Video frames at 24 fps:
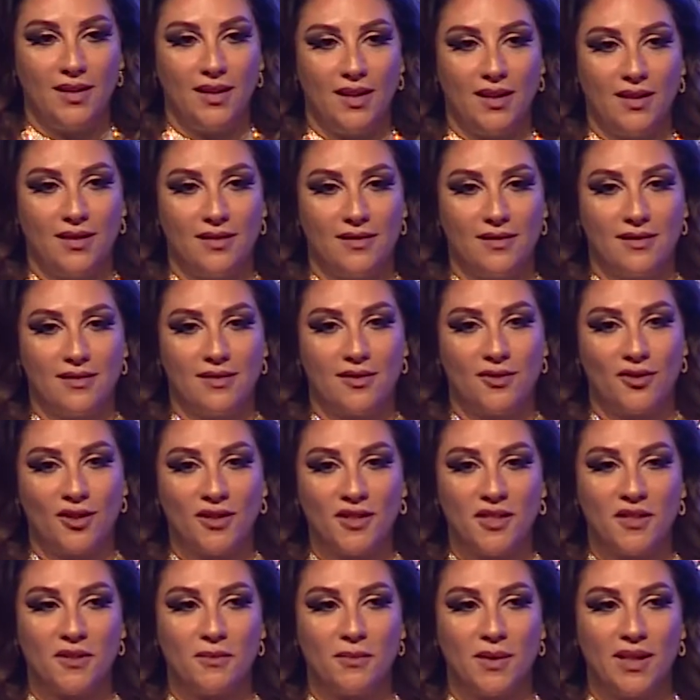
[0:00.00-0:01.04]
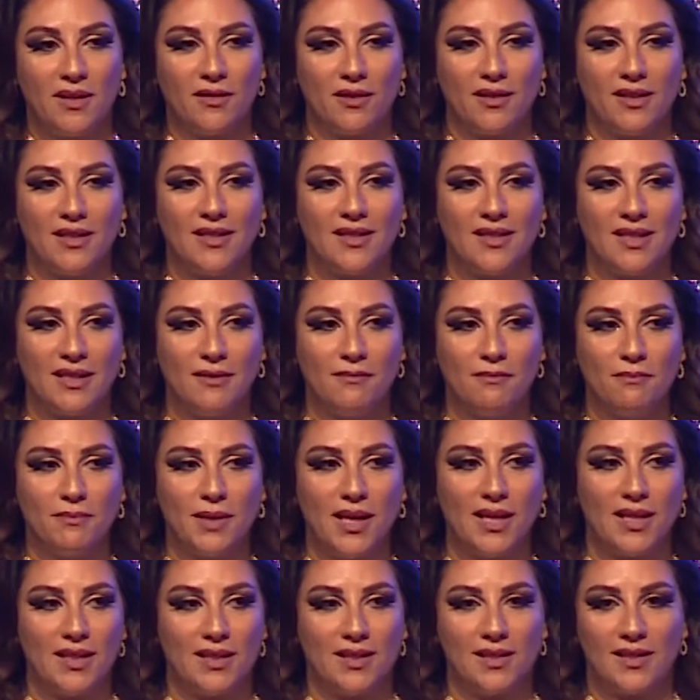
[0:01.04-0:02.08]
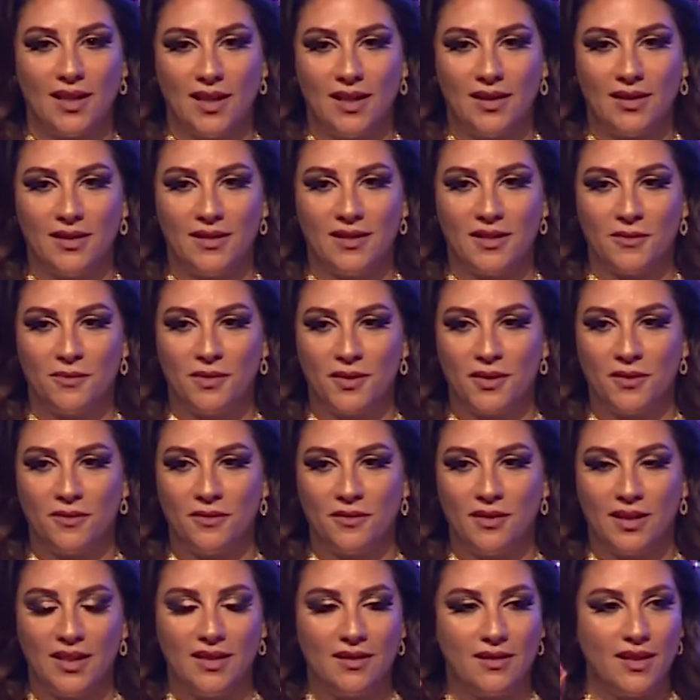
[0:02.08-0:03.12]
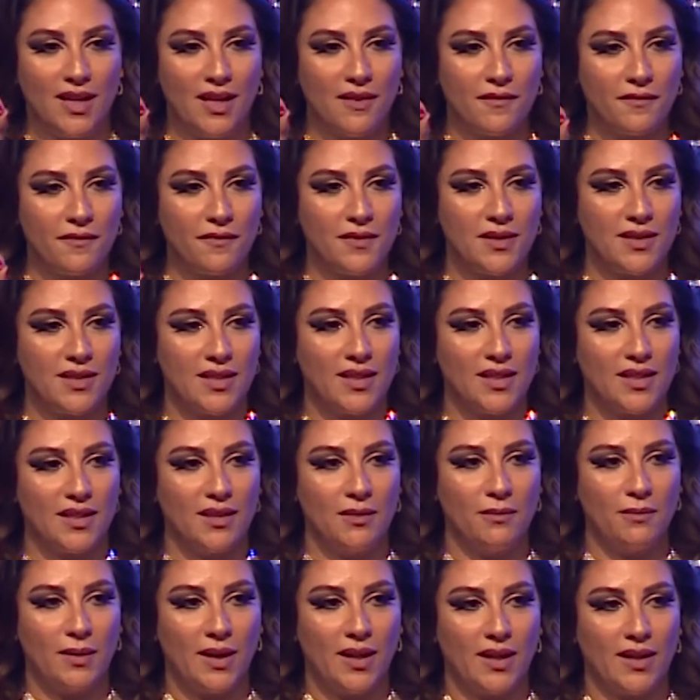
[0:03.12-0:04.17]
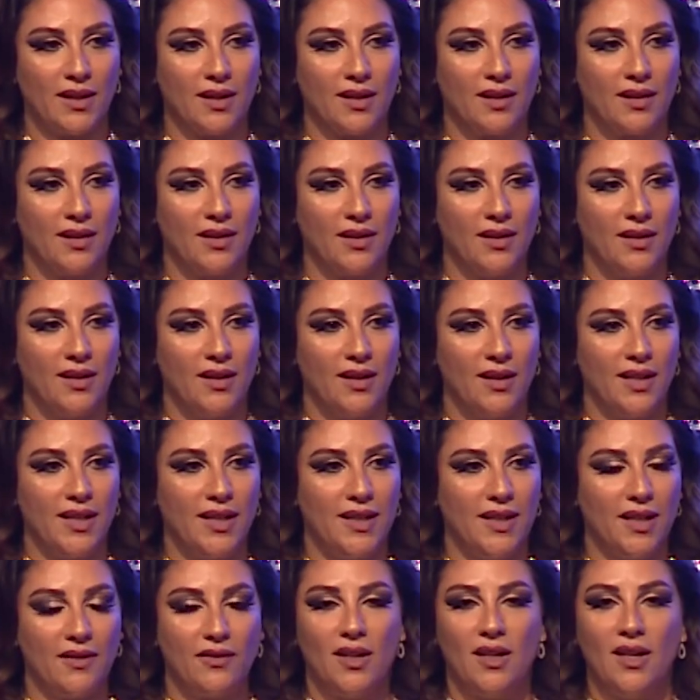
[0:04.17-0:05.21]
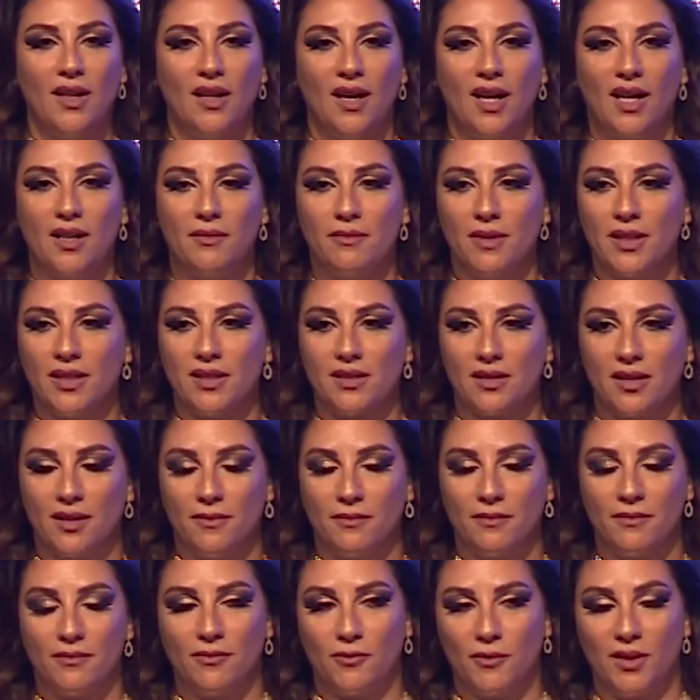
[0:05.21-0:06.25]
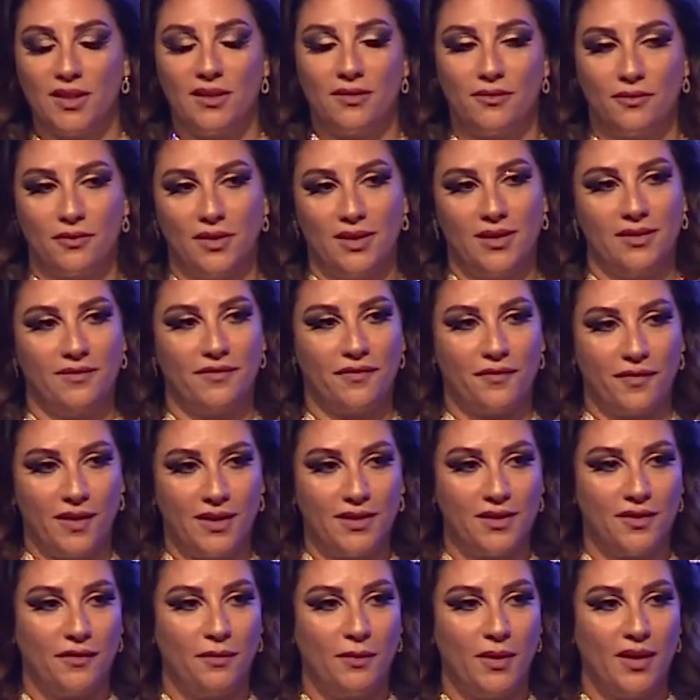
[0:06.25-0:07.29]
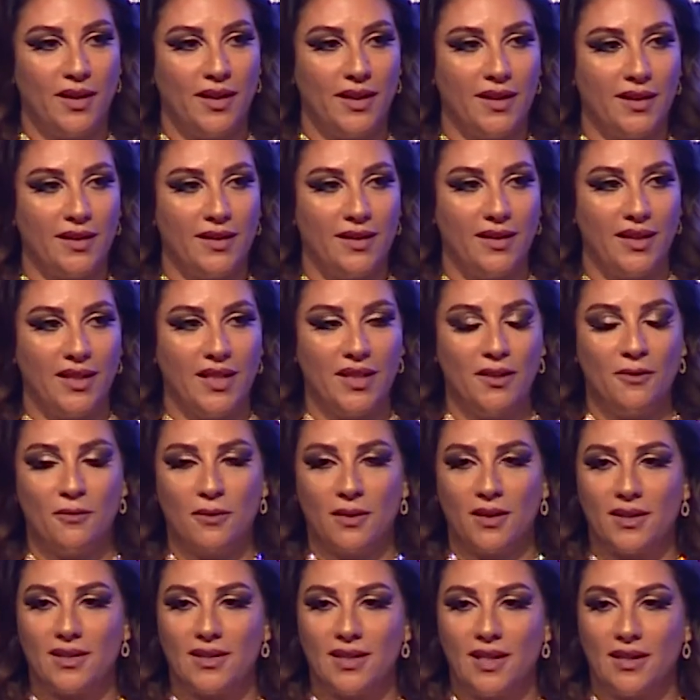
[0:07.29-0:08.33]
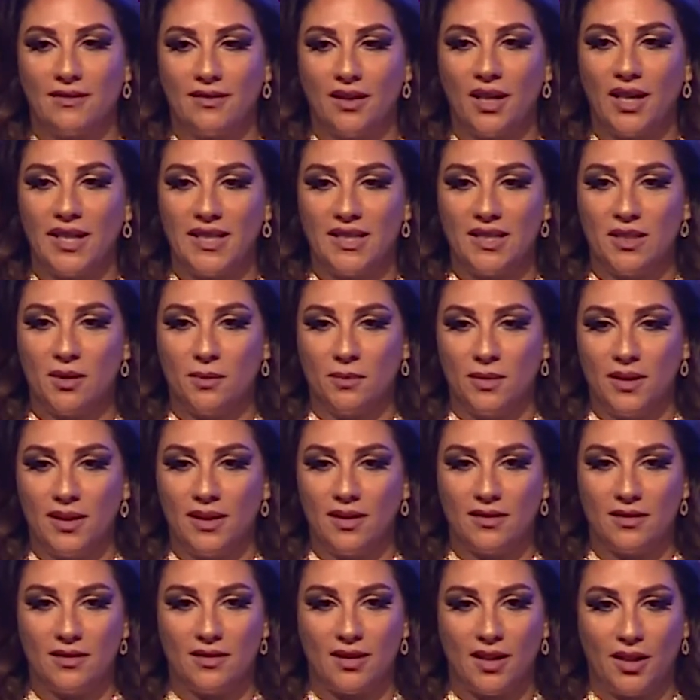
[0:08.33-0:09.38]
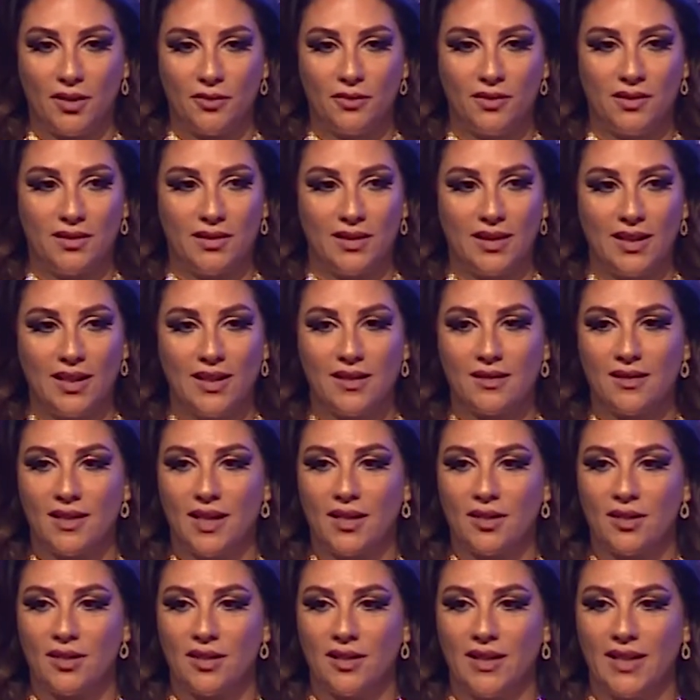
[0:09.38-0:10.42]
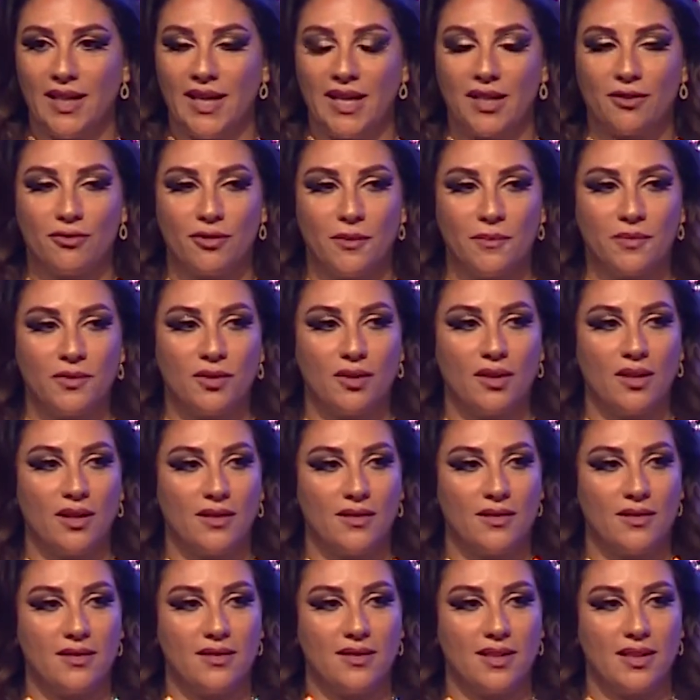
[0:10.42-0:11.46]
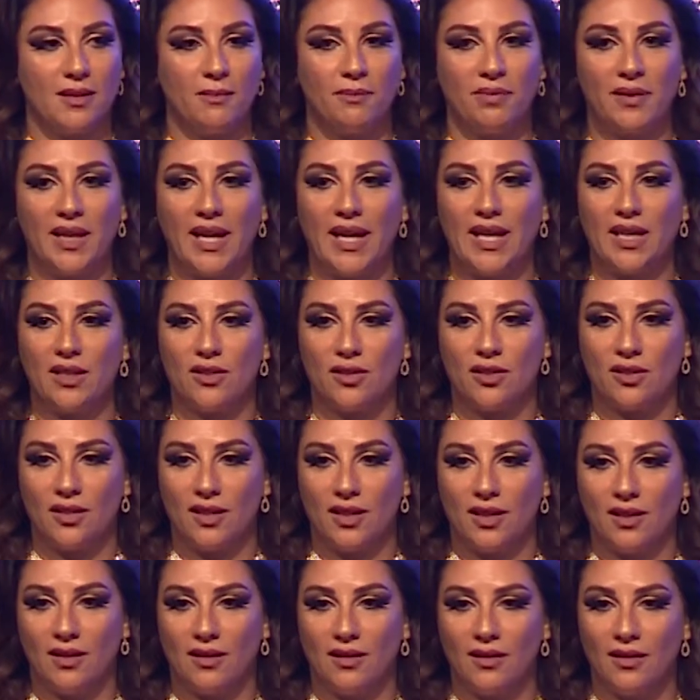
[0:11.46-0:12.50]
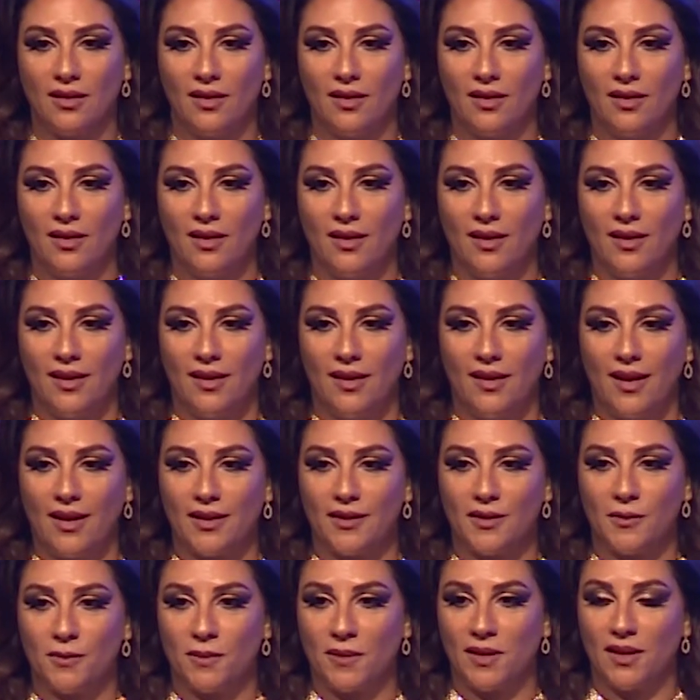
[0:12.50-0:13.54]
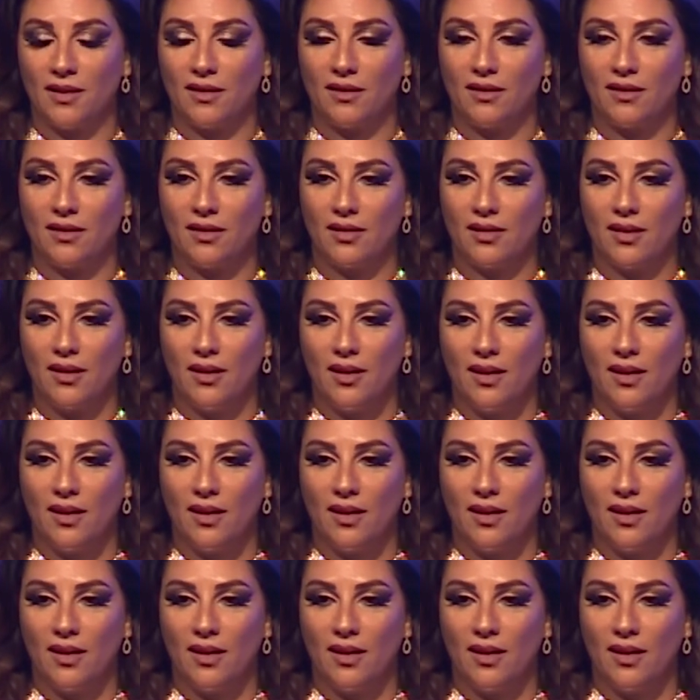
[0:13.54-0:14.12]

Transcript: And trust me, there is embedded talent in every single bank. I met one friend of mine. He works at IDB in Saudi. He's actually a cryptocurrency PhD expert.